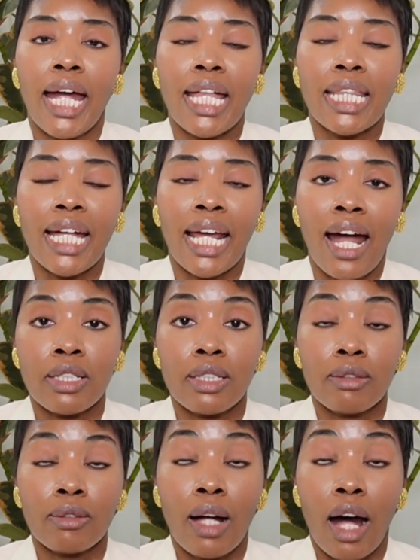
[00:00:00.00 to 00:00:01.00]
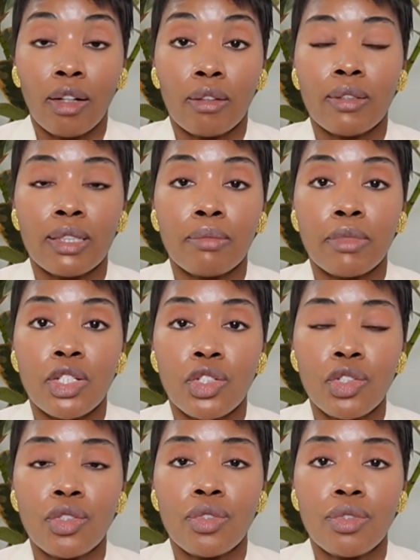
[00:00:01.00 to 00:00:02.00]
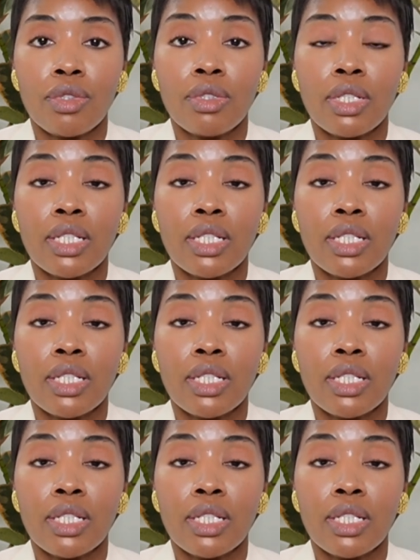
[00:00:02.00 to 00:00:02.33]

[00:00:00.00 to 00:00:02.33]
and that algorithm is used